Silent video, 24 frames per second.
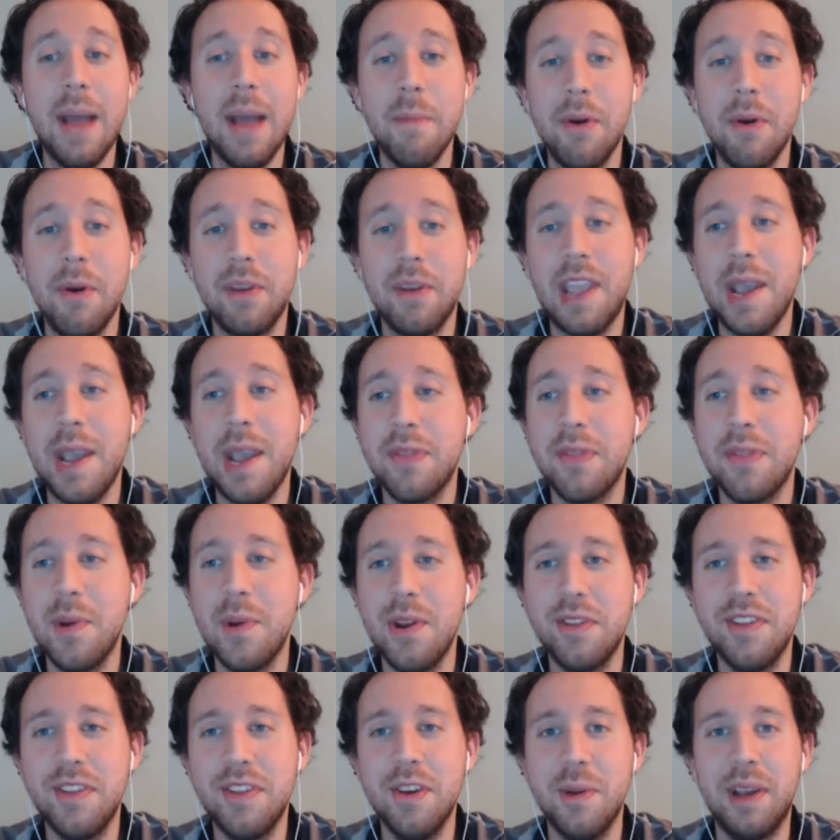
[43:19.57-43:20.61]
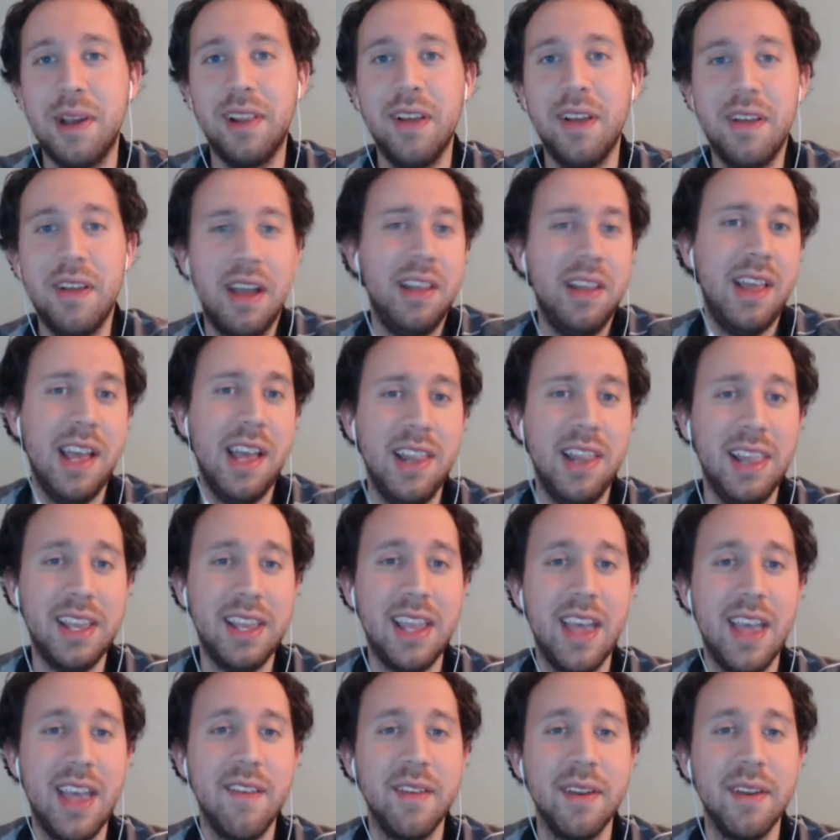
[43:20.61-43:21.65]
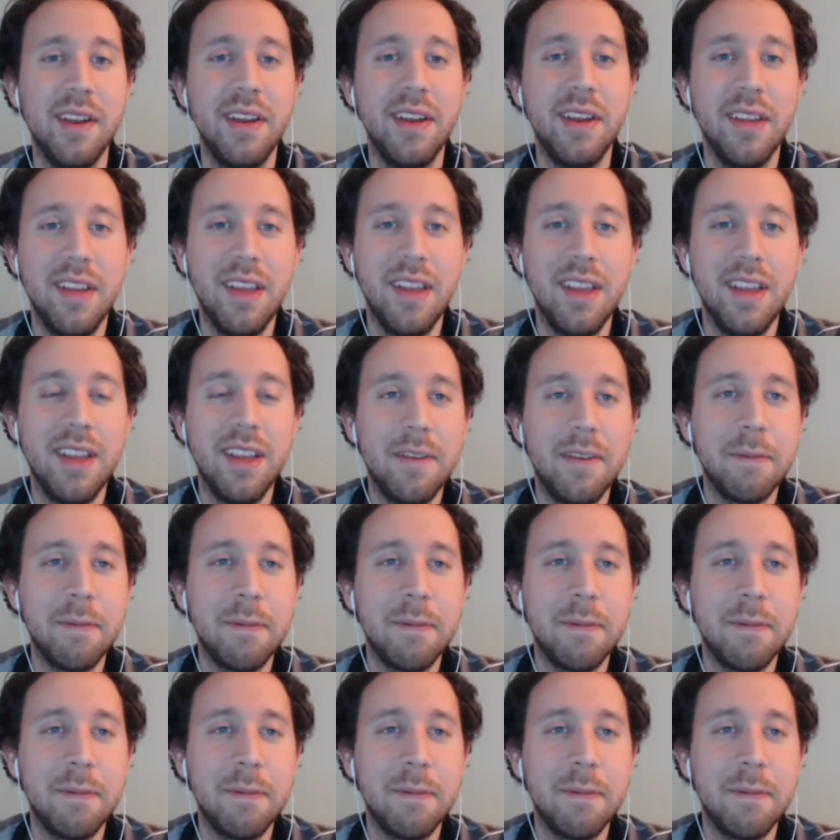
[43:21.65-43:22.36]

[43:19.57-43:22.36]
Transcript: okay with the winner too. I like Kevin. Yeah.